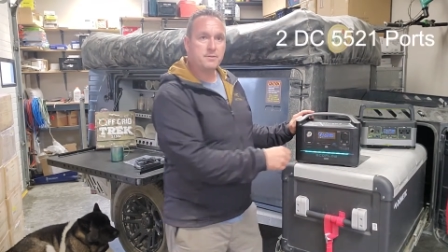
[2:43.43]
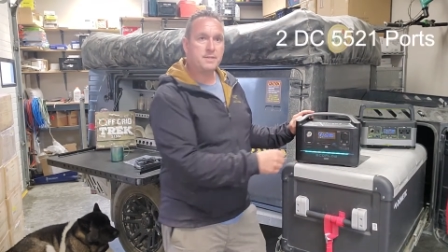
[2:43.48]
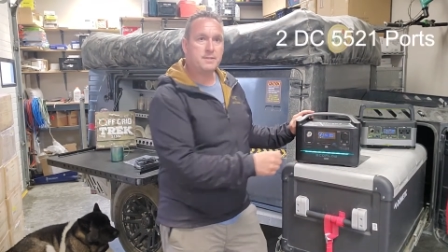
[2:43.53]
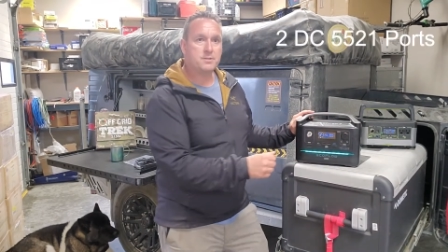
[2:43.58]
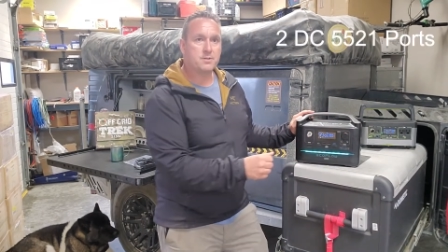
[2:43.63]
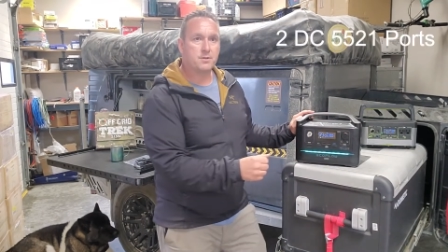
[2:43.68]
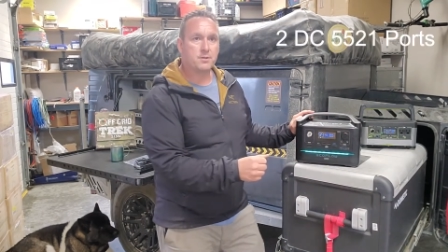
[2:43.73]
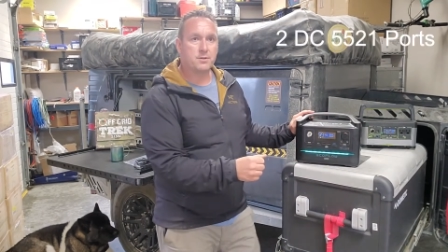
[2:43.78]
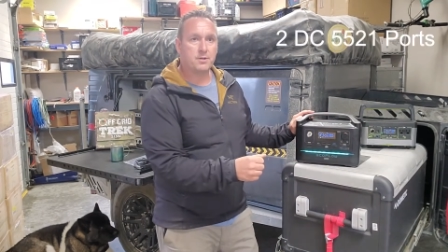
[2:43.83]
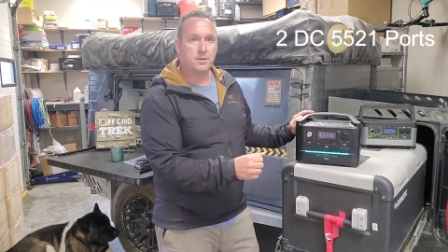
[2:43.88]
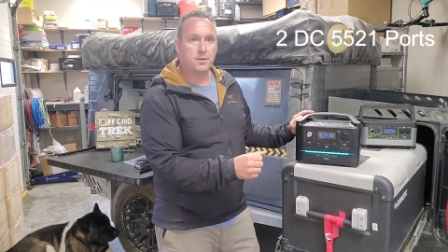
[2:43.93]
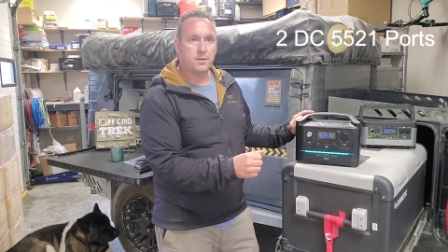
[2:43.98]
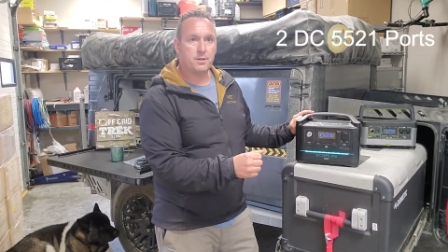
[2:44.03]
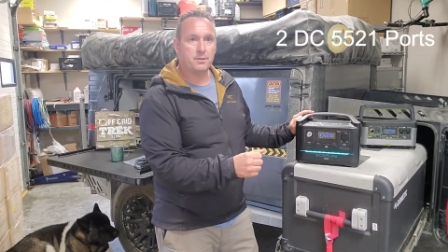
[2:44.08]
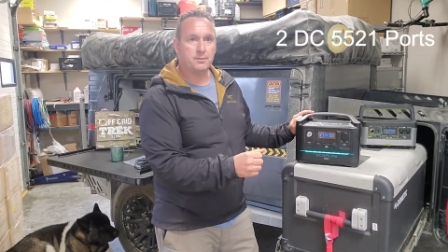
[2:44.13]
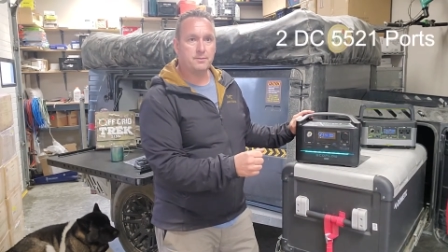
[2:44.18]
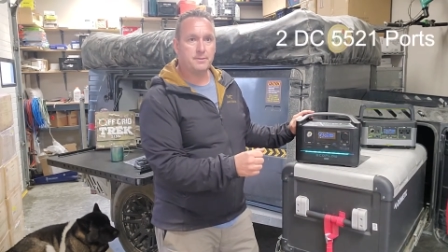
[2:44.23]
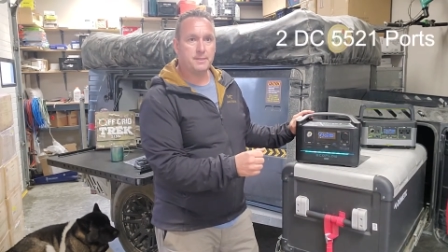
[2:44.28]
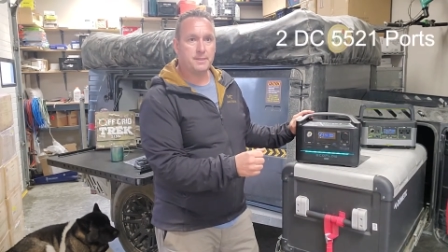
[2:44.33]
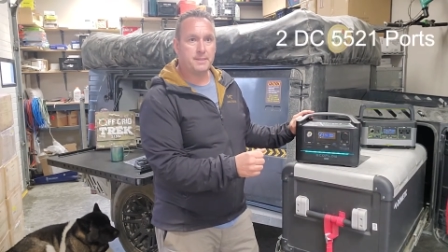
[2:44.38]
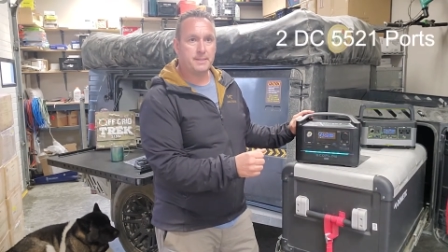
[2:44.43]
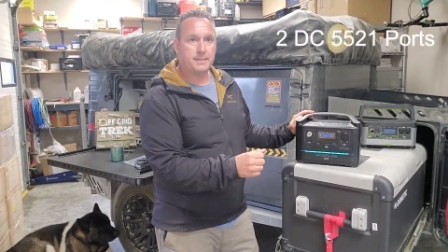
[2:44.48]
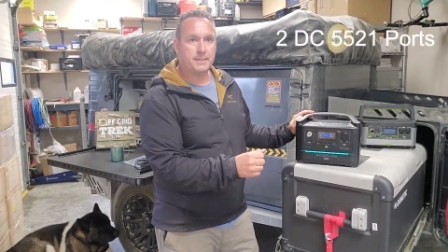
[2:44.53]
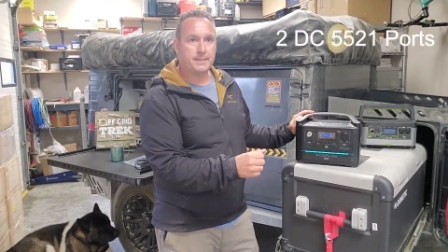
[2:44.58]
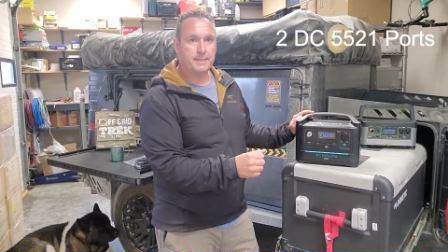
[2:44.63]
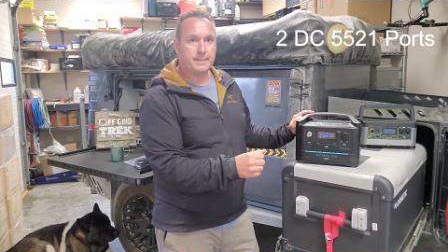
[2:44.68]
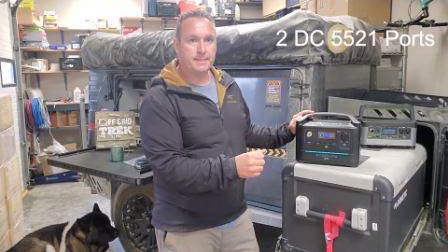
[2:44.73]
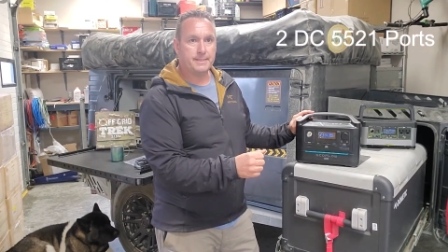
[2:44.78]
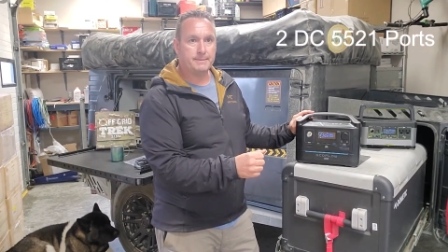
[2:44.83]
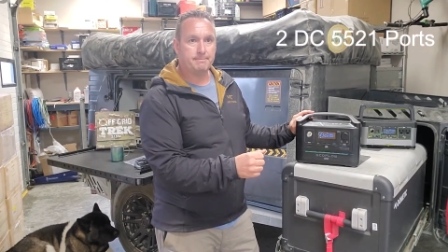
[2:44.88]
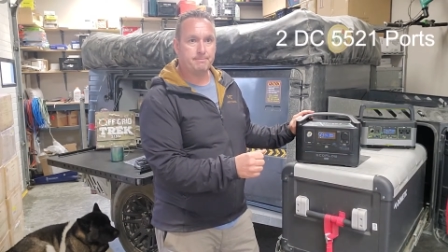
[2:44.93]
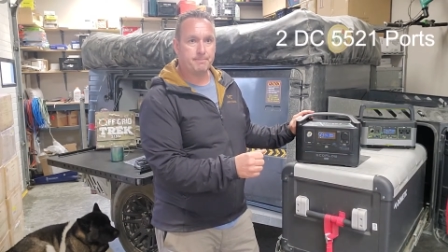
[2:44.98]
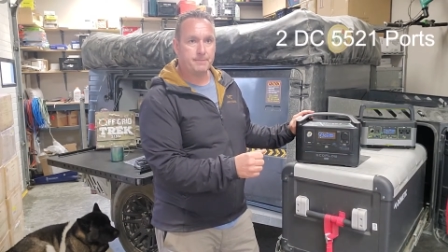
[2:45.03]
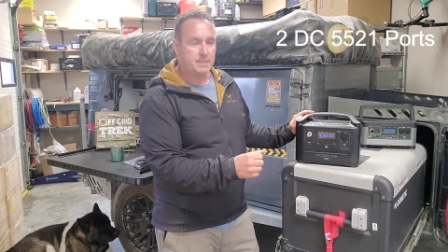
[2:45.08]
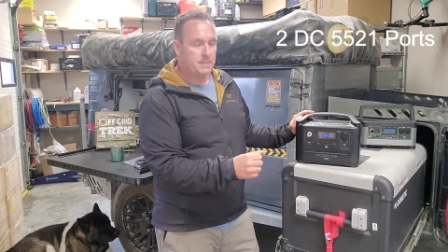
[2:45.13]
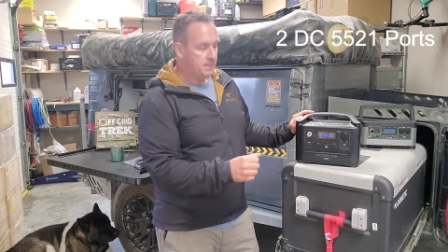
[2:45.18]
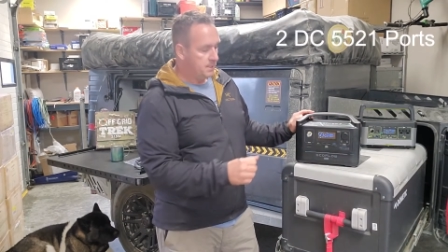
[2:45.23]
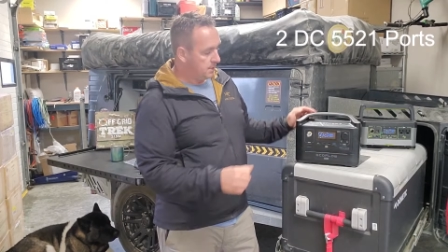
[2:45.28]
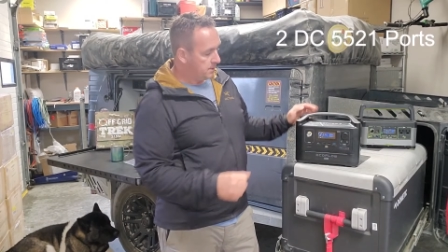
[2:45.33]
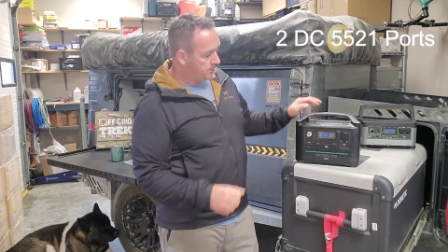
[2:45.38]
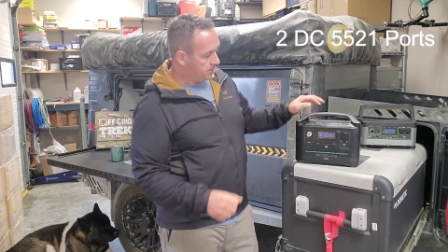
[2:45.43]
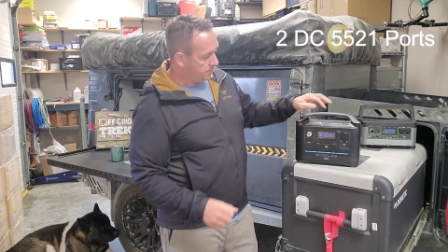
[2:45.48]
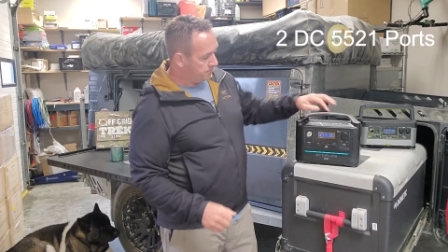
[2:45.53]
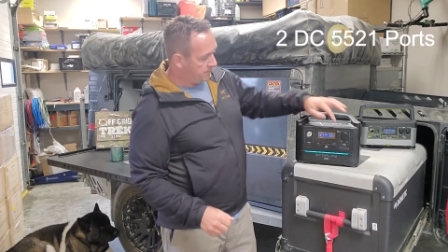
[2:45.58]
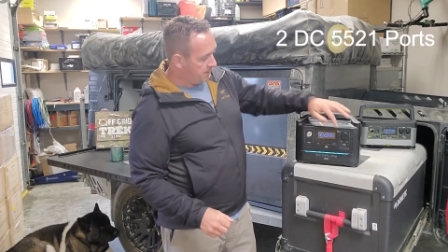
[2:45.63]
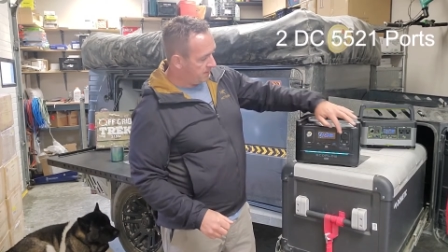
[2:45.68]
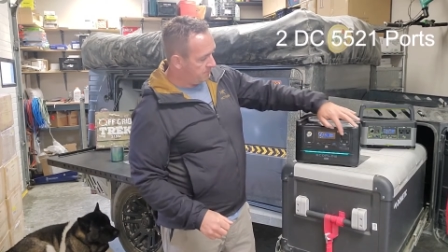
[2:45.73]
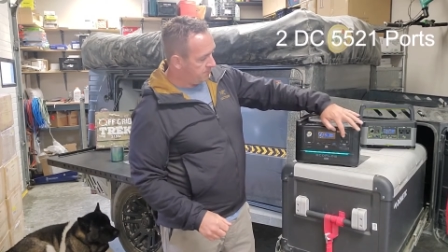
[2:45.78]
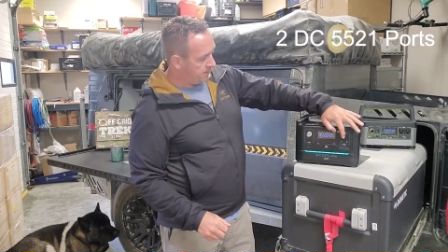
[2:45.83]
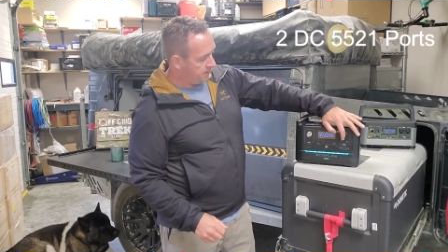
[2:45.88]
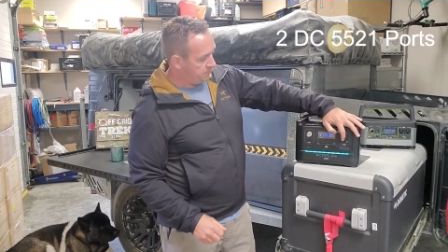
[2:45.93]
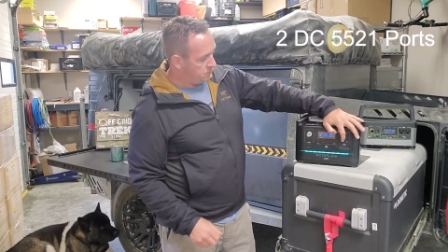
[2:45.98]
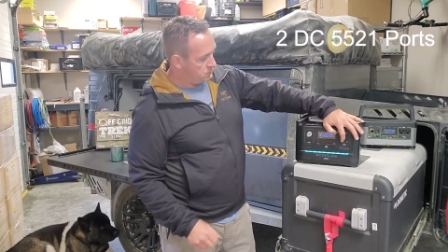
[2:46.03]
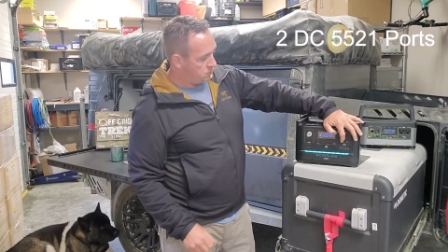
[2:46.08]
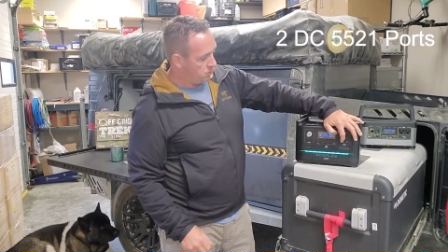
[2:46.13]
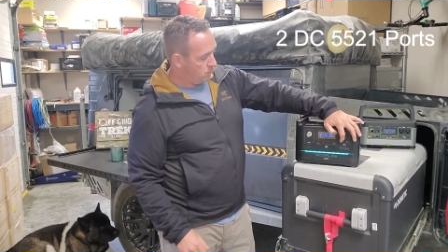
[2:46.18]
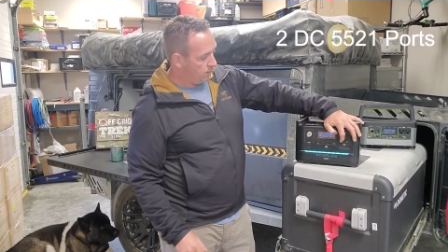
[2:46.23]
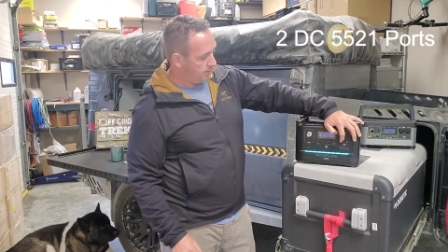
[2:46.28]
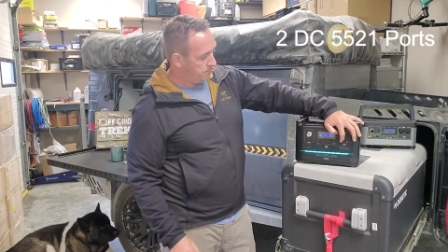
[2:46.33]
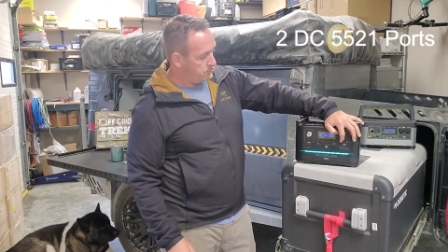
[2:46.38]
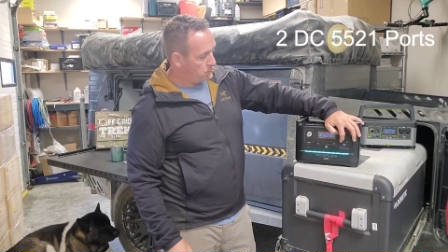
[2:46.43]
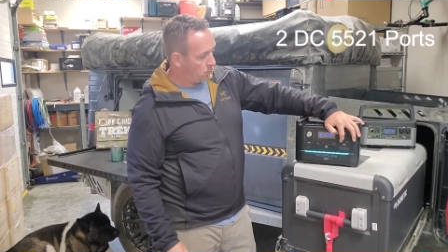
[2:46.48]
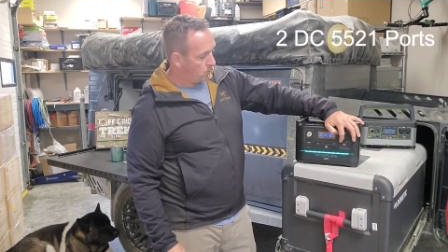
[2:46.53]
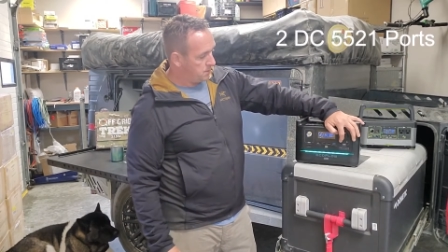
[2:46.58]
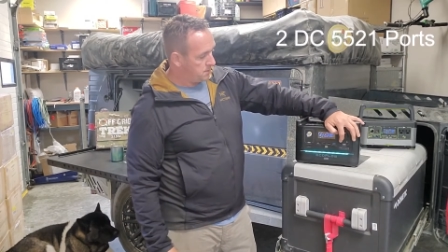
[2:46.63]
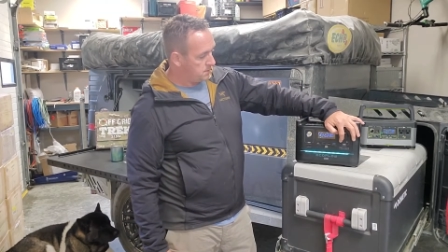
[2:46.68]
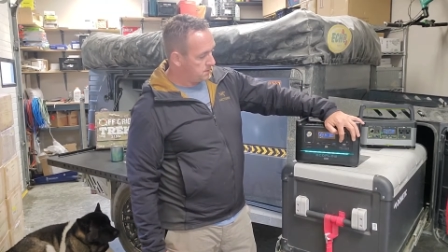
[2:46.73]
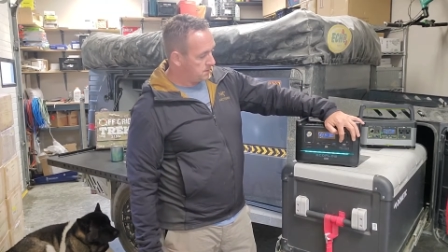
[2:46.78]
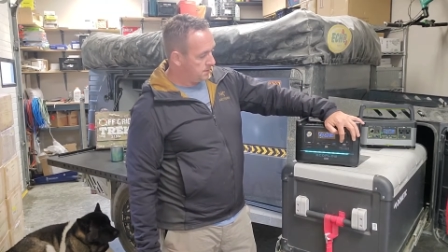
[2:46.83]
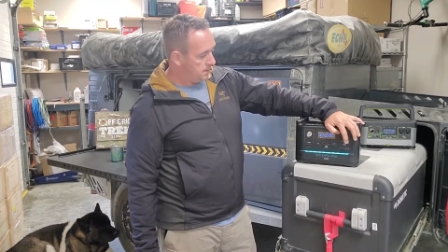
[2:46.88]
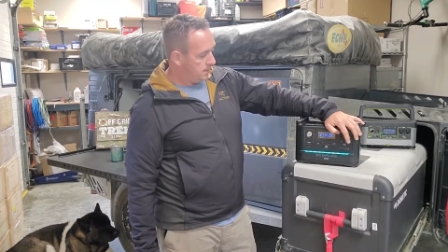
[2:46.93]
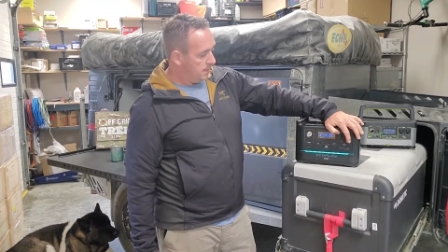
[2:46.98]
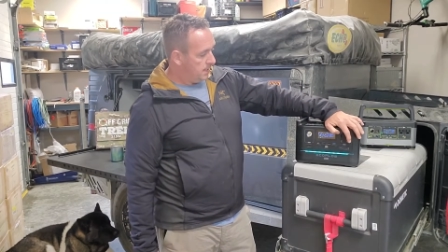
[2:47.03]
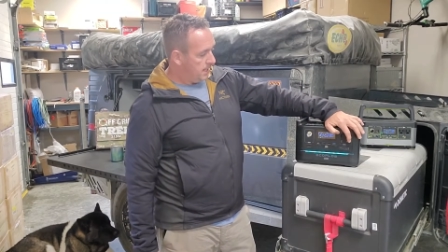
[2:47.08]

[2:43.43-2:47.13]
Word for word: These are called the, um, they're 5521 ports.